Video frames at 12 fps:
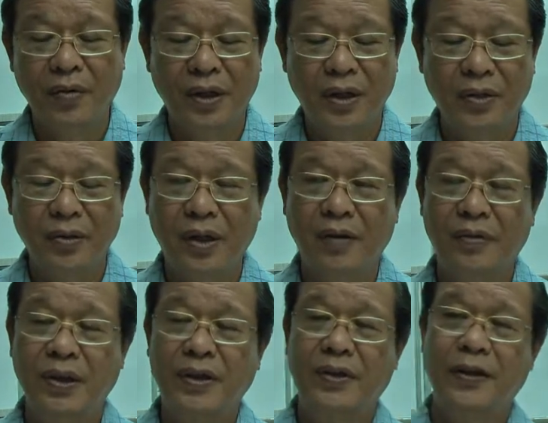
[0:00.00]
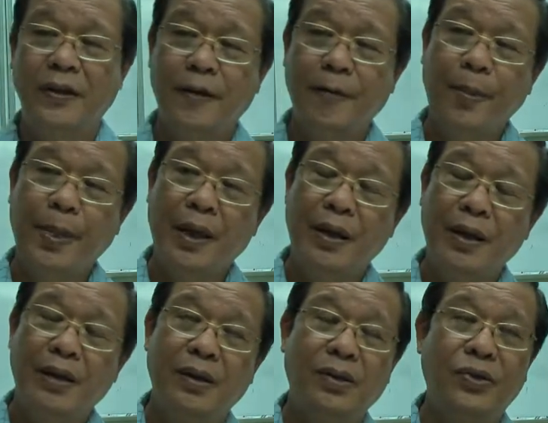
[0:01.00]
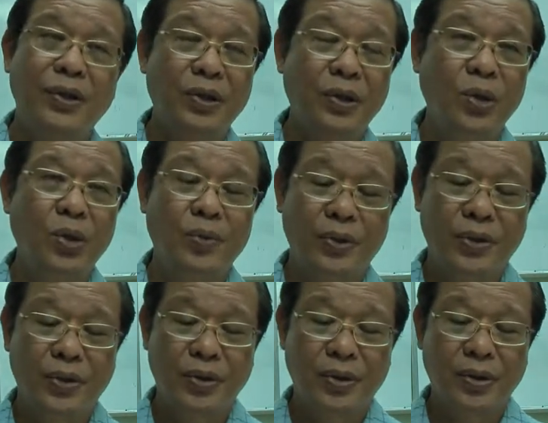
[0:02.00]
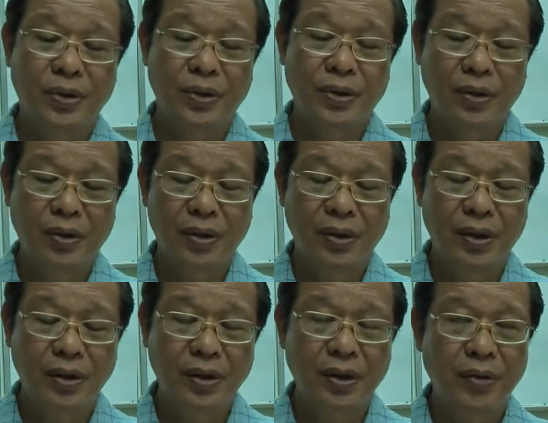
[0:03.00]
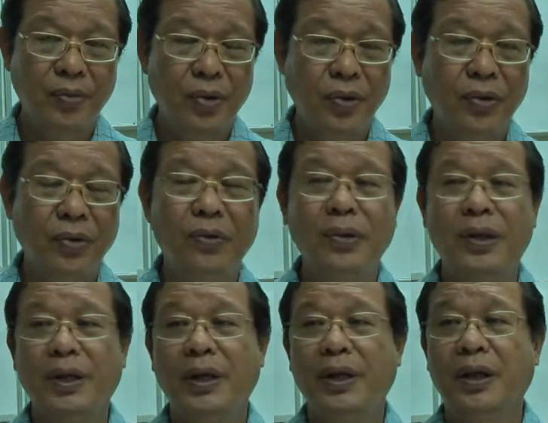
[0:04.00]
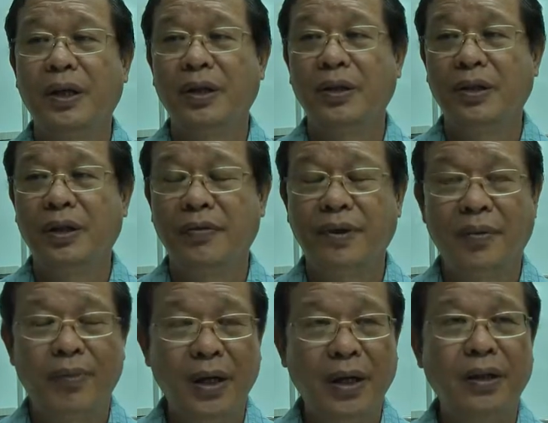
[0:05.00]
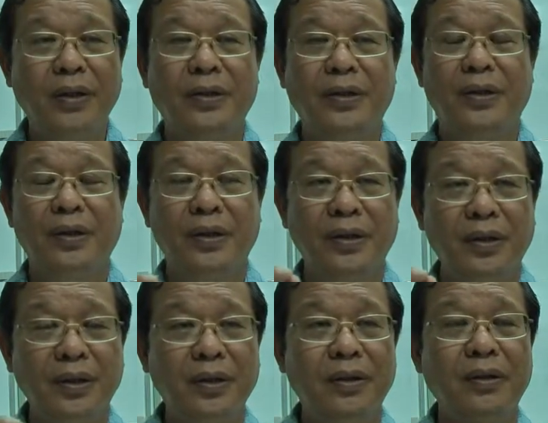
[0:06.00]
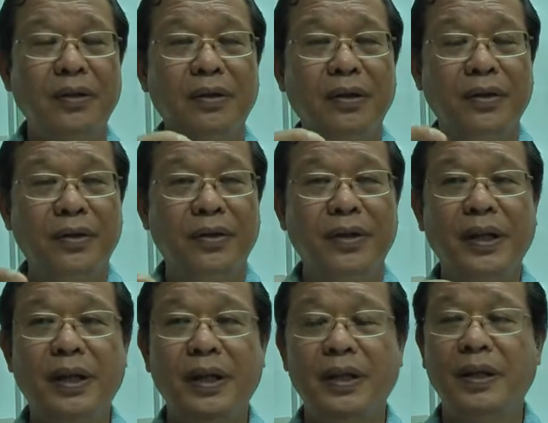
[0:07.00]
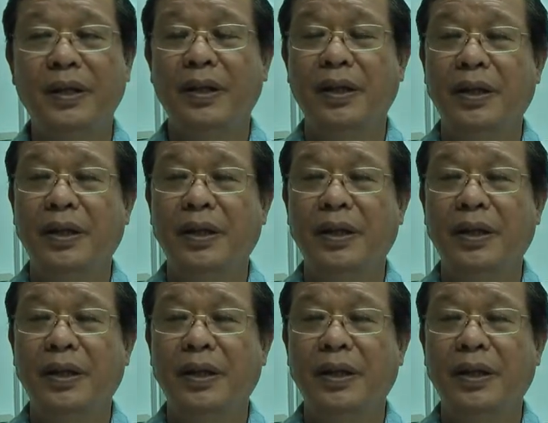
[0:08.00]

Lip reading: You have this, the 3 ropes, and then the bow, and then you have the belt, the needle and thread,